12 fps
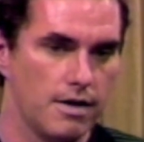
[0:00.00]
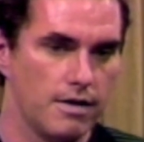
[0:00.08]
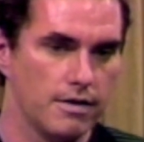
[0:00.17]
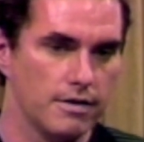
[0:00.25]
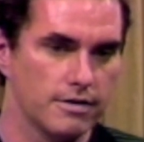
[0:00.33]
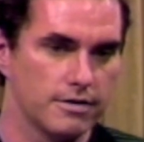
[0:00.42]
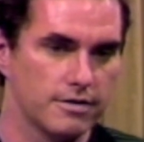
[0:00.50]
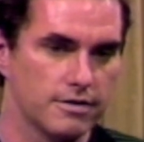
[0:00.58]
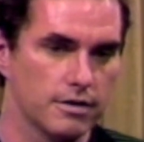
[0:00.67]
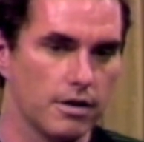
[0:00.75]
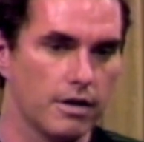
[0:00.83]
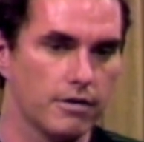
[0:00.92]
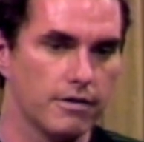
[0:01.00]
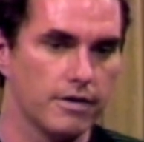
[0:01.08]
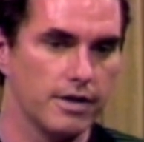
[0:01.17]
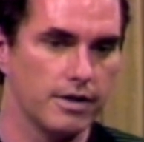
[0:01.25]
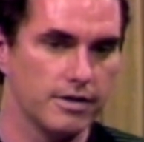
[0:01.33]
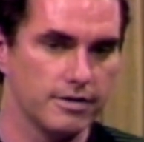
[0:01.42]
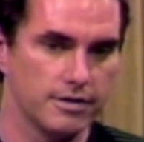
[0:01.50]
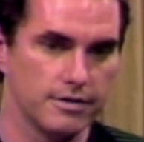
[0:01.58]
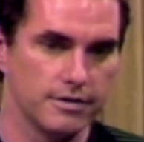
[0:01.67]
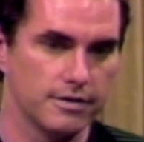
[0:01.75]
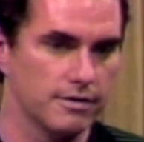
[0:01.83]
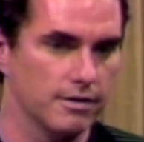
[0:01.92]
The slaughter of the
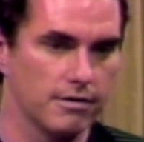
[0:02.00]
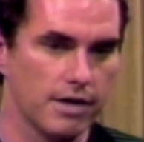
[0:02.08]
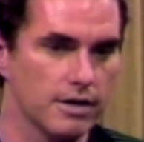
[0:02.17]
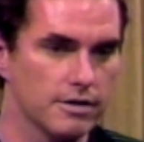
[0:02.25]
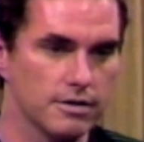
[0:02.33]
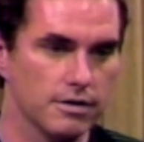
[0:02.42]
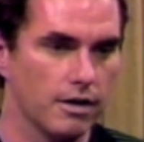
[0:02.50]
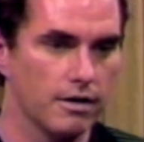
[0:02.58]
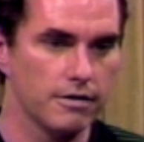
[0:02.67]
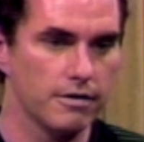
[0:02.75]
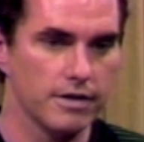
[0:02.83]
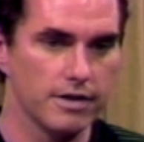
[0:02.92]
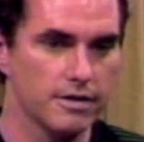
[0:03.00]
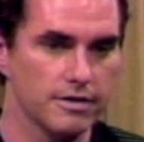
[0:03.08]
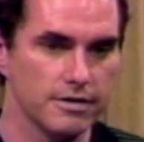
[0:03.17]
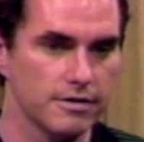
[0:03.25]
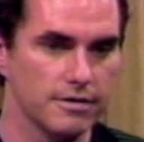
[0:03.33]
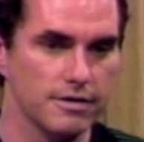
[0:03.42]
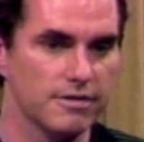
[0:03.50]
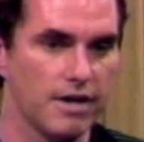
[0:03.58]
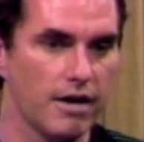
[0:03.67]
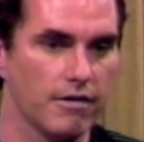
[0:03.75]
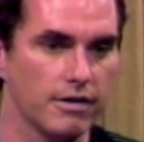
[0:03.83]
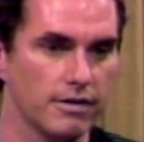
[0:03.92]
innocents. It's the greatest slaughter of the innocents since
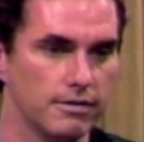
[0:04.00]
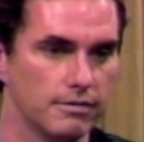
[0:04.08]
Herod.